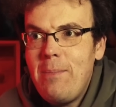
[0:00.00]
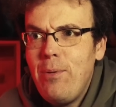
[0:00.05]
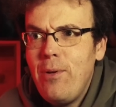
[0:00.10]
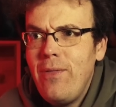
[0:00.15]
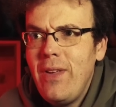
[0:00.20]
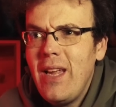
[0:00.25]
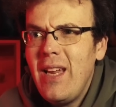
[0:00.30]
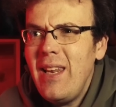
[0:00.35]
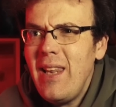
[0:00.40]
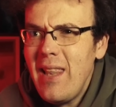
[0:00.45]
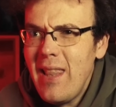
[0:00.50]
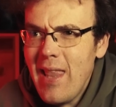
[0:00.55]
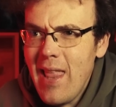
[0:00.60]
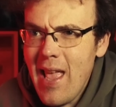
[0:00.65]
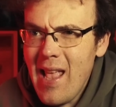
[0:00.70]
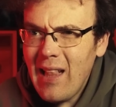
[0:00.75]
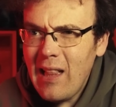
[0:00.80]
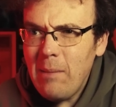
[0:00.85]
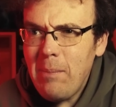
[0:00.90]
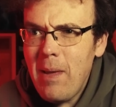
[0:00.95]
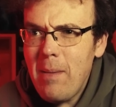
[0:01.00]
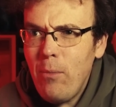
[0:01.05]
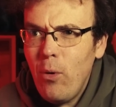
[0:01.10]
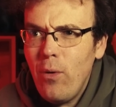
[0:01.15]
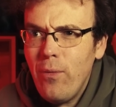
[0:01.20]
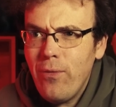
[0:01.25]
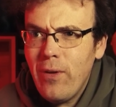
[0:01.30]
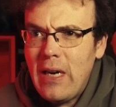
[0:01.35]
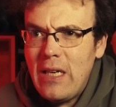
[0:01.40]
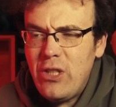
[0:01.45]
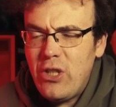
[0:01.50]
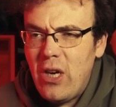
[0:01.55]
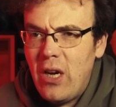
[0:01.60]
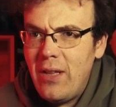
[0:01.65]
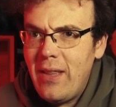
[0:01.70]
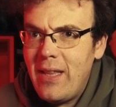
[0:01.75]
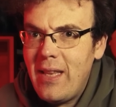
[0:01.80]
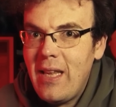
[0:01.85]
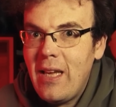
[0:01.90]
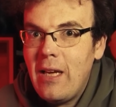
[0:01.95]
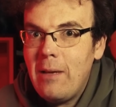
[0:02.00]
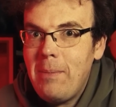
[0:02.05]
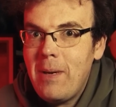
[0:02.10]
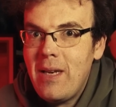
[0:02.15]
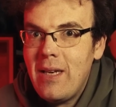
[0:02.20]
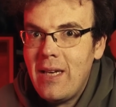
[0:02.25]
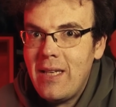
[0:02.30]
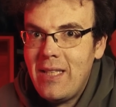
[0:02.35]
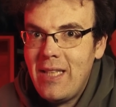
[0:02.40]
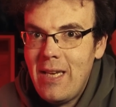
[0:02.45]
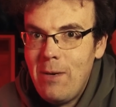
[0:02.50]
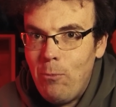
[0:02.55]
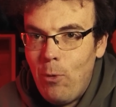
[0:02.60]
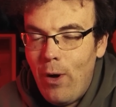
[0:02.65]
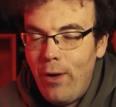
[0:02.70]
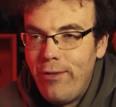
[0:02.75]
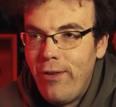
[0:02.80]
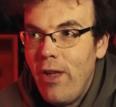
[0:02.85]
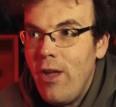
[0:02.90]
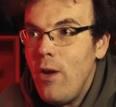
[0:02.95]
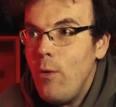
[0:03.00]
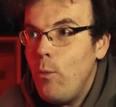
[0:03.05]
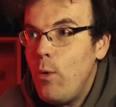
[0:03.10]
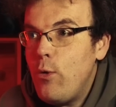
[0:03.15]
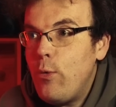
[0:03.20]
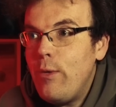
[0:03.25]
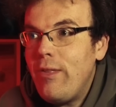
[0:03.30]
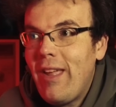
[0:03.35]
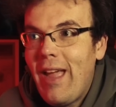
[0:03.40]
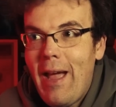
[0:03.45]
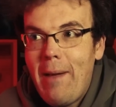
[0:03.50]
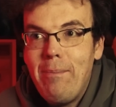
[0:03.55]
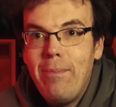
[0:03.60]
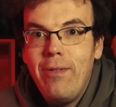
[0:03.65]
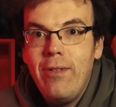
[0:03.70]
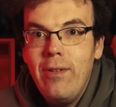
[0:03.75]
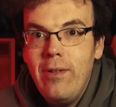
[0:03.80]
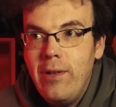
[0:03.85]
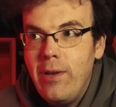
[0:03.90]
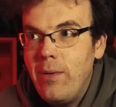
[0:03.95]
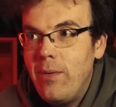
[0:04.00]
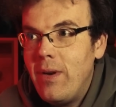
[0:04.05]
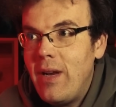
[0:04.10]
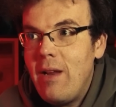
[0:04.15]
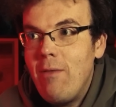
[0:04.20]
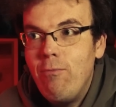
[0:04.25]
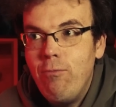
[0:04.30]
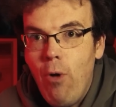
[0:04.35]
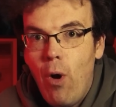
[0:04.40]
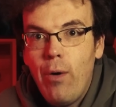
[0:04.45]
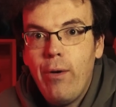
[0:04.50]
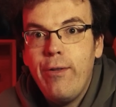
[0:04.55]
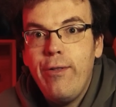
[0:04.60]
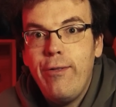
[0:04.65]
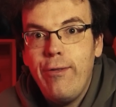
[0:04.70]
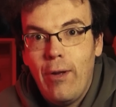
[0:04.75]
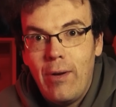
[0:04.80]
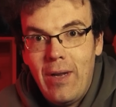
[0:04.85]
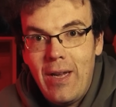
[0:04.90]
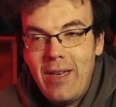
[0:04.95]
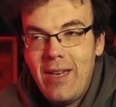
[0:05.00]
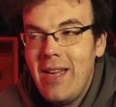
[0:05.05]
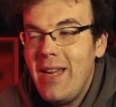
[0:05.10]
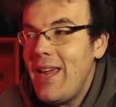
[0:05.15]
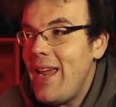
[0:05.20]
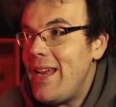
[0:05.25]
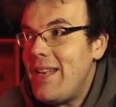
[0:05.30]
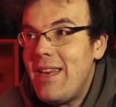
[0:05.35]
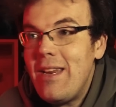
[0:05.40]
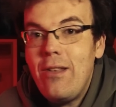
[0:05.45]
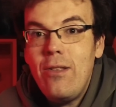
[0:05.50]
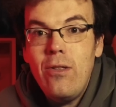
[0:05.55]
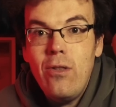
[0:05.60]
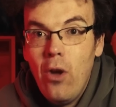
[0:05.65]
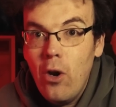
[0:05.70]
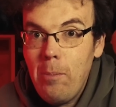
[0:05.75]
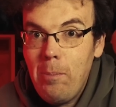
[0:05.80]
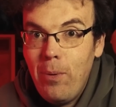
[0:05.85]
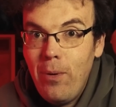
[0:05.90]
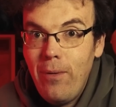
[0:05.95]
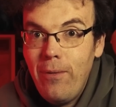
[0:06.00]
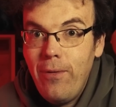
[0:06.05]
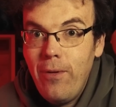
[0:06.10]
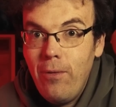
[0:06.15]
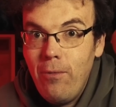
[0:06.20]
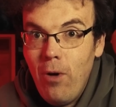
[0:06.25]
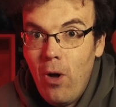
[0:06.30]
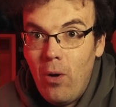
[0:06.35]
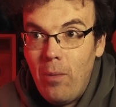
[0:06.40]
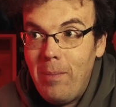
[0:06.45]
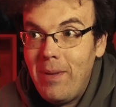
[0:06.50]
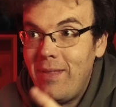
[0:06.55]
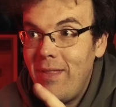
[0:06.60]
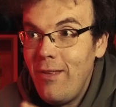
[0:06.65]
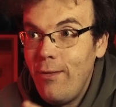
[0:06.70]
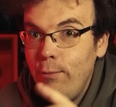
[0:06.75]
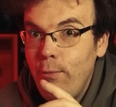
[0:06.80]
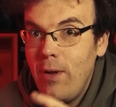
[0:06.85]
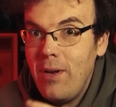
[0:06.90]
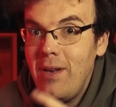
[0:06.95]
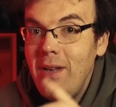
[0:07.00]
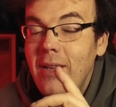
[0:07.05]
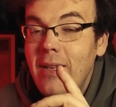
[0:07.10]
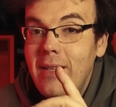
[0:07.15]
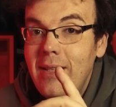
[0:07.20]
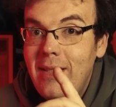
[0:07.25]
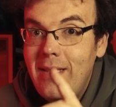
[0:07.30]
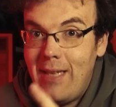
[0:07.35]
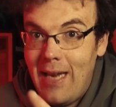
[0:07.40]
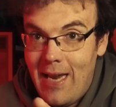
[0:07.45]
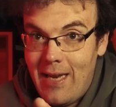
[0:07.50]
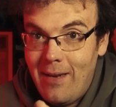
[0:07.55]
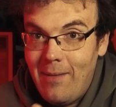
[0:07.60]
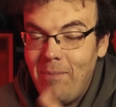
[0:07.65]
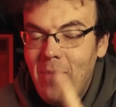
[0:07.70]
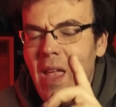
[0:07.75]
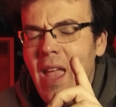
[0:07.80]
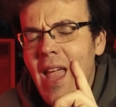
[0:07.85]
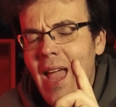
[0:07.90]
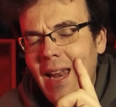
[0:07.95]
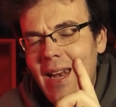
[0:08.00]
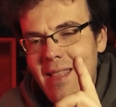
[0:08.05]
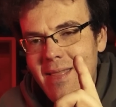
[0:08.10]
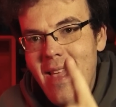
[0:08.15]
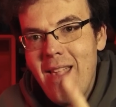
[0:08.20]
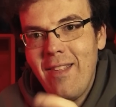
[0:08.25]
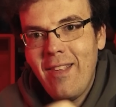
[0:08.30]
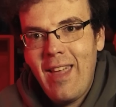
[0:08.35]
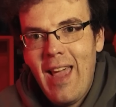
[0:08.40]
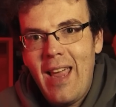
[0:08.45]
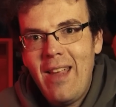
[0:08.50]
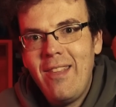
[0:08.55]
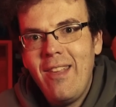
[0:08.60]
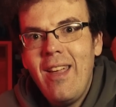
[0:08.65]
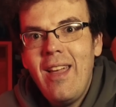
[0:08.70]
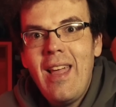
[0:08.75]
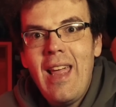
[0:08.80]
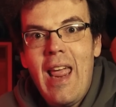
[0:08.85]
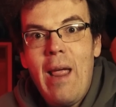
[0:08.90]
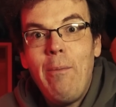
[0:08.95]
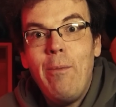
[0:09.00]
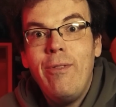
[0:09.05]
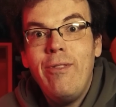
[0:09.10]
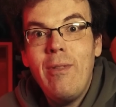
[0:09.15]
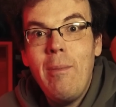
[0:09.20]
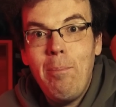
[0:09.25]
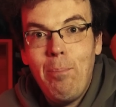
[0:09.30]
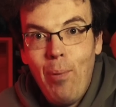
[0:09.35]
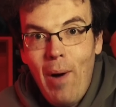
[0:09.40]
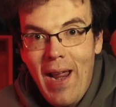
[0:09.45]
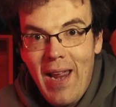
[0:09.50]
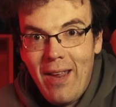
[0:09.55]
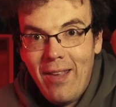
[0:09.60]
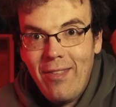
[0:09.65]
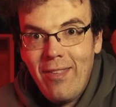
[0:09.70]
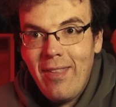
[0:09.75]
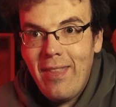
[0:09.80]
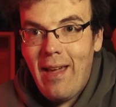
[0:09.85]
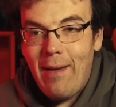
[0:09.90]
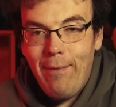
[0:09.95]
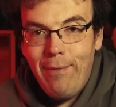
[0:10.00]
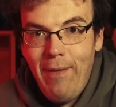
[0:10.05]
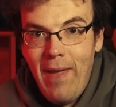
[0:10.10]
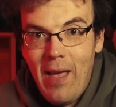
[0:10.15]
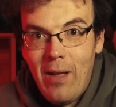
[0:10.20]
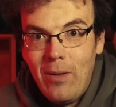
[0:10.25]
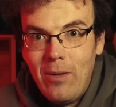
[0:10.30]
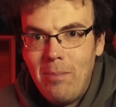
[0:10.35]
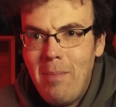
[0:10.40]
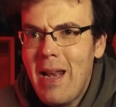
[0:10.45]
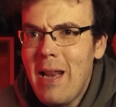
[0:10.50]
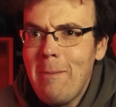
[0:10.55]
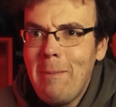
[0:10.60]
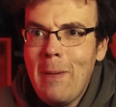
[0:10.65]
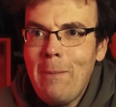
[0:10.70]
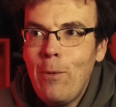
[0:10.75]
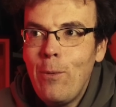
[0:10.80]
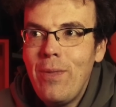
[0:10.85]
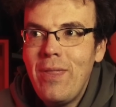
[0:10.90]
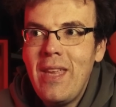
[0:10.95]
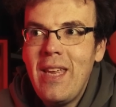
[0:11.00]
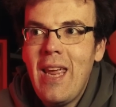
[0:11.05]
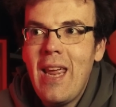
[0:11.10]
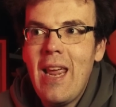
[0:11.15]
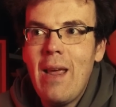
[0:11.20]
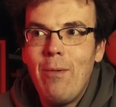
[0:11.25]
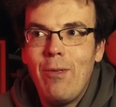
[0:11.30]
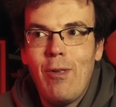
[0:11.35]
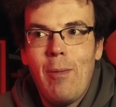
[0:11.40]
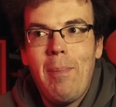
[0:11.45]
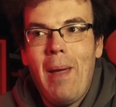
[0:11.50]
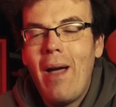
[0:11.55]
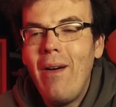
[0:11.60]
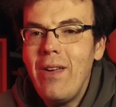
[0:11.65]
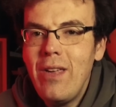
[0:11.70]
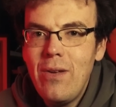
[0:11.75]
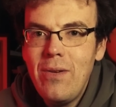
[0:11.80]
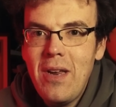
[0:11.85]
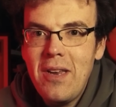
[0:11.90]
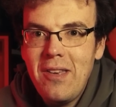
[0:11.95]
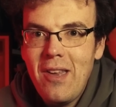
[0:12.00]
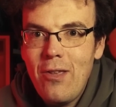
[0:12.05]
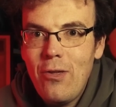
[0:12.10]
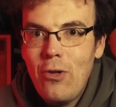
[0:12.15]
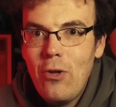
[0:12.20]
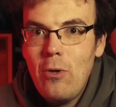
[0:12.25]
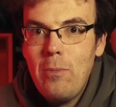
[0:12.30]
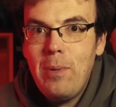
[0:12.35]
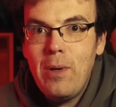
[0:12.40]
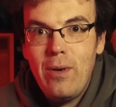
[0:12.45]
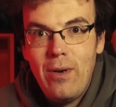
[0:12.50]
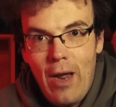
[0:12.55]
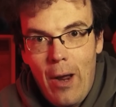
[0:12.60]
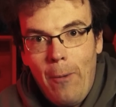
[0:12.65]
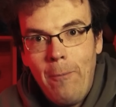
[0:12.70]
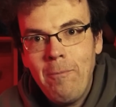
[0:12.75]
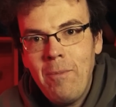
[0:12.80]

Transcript: proving a little bit more fragile than the RB19 was, which was absolutely rock solid. It did not put a foot wrong, but this one did. And in this case, it was the brakes that failed. Many people were thinking it was a power unit issue, but no.